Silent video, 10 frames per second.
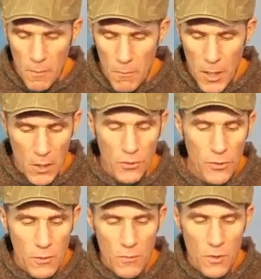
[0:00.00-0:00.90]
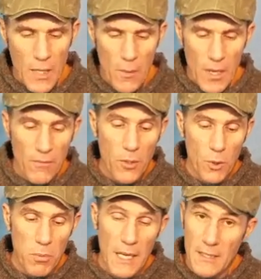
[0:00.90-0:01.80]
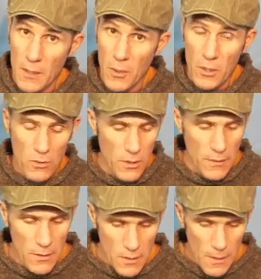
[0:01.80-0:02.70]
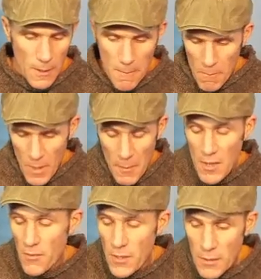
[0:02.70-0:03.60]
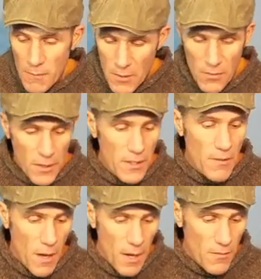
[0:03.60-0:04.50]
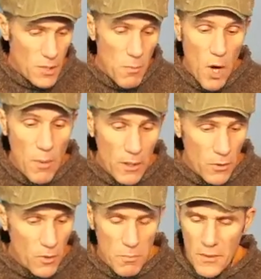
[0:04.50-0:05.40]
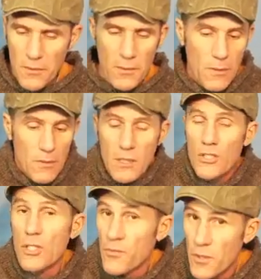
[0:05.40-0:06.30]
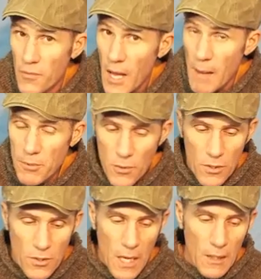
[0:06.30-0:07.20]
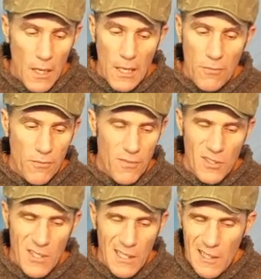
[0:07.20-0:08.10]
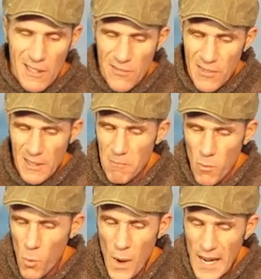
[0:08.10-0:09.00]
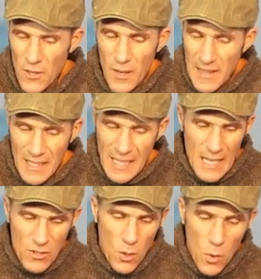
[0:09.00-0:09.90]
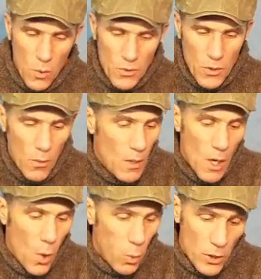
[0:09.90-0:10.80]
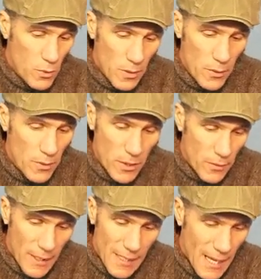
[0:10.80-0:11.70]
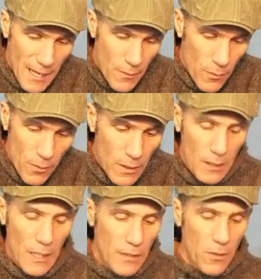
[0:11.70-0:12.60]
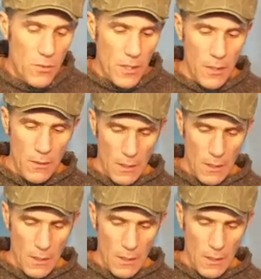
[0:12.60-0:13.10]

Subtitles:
buckles. So now we have little plastic buckles on this. I mean, they're very small buckles, but it's just for the flap. So there's not a lot of like weight or anything it has to hold. So works really, really great, and really like those there.